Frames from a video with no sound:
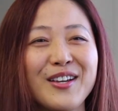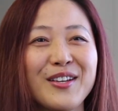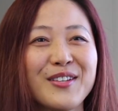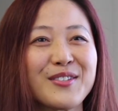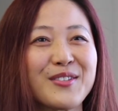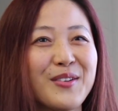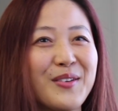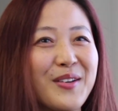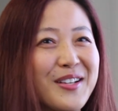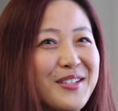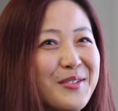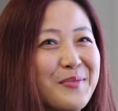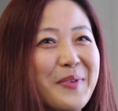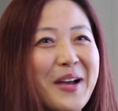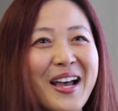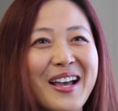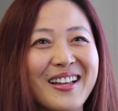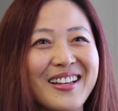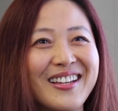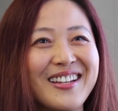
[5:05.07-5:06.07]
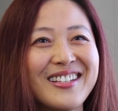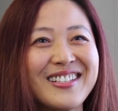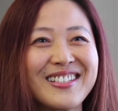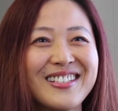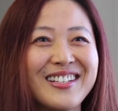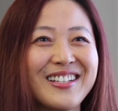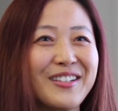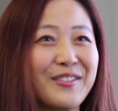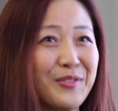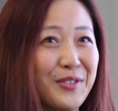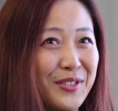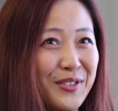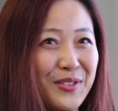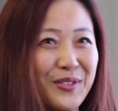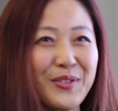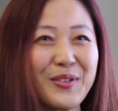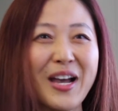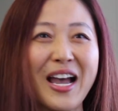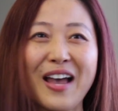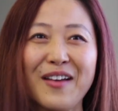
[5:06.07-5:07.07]
So as a pilot, when
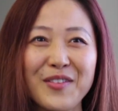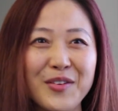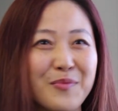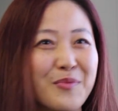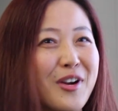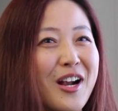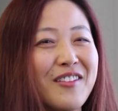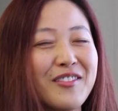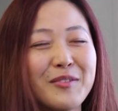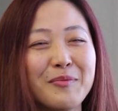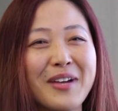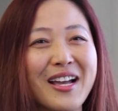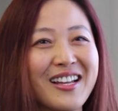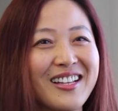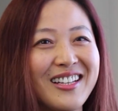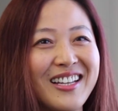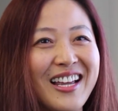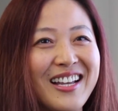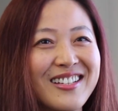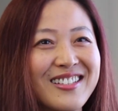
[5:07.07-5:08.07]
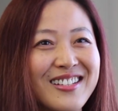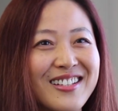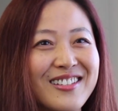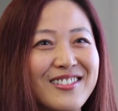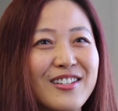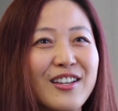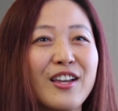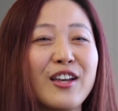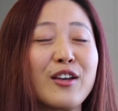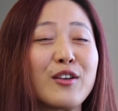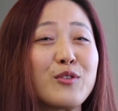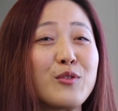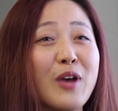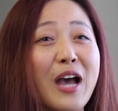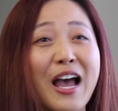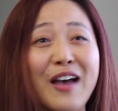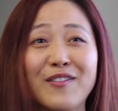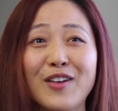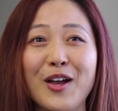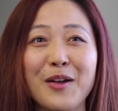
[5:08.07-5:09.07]
you have your private pilot license, you
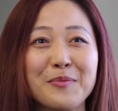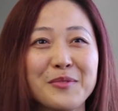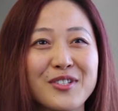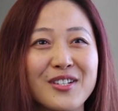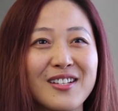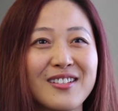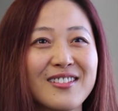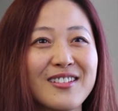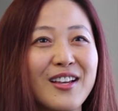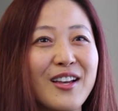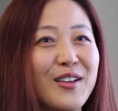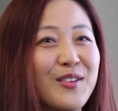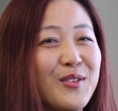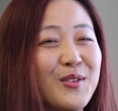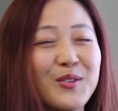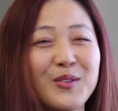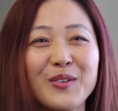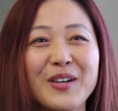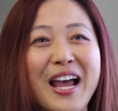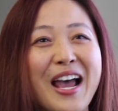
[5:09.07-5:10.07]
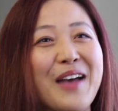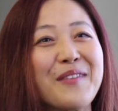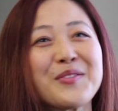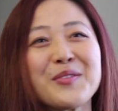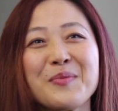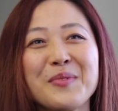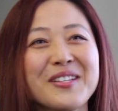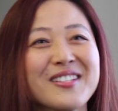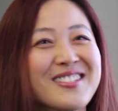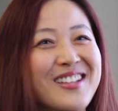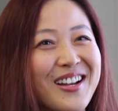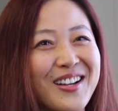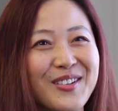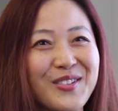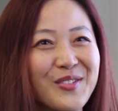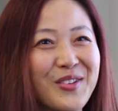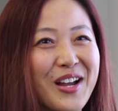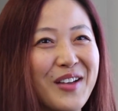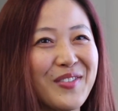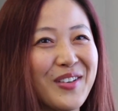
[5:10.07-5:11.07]
have options. You don't have to be stuck
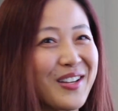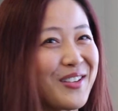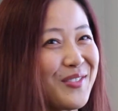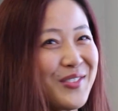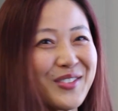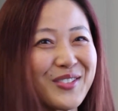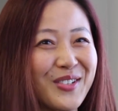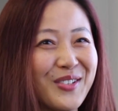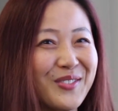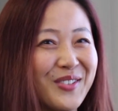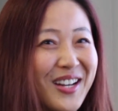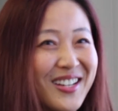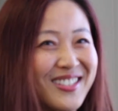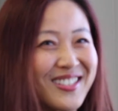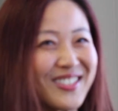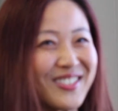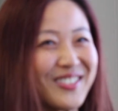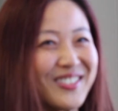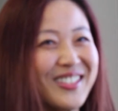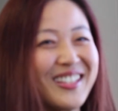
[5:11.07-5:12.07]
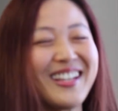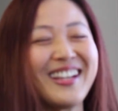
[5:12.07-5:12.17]
in traffic if you don't want to.